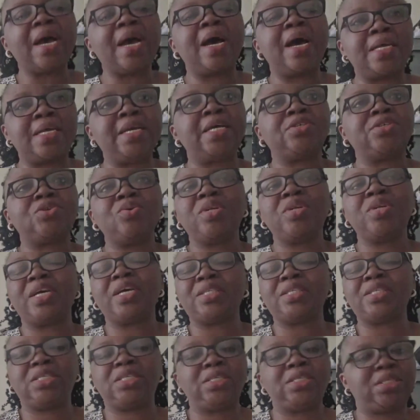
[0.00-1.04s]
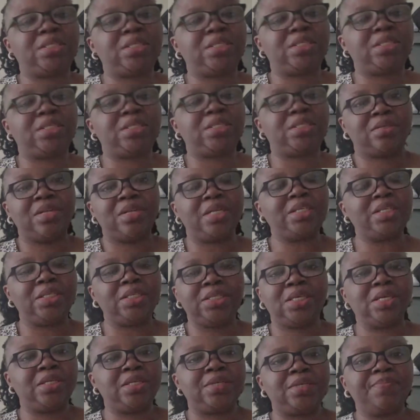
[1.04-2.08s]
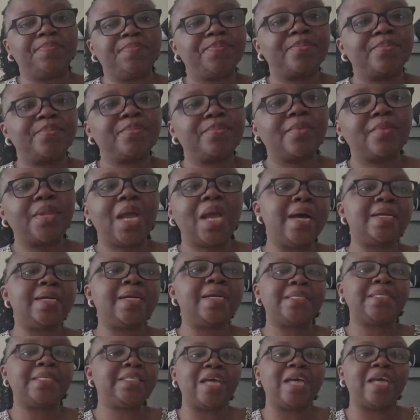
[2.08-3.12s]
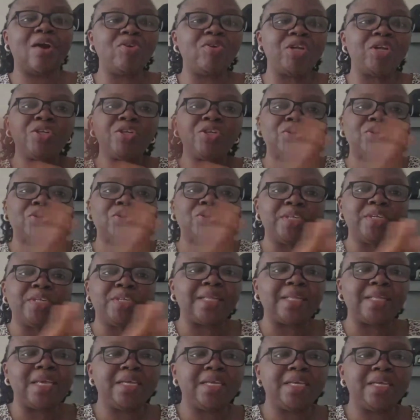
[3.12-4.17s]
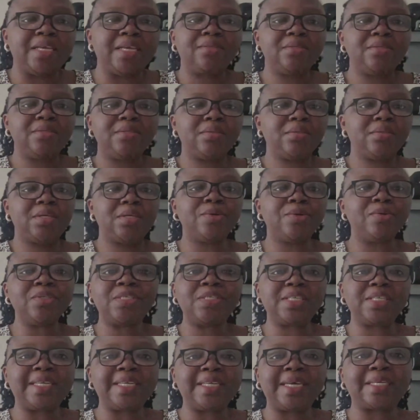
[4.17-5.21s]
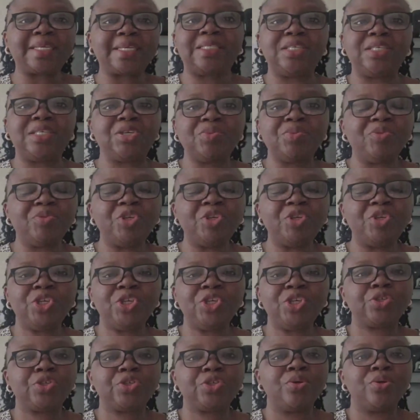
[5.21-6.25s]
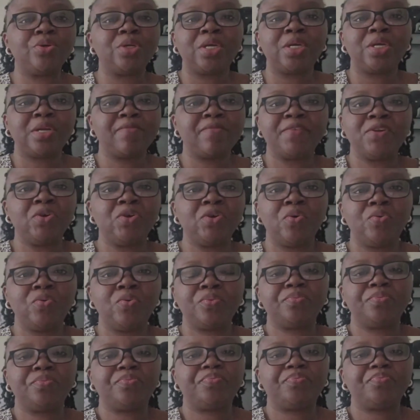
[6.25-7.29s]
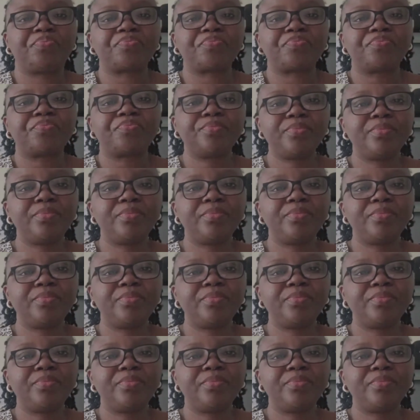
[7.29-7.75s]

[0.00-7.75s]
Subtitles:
Yeah. So that is it, and that is how they do their thing. They don't see that as discrimination and no.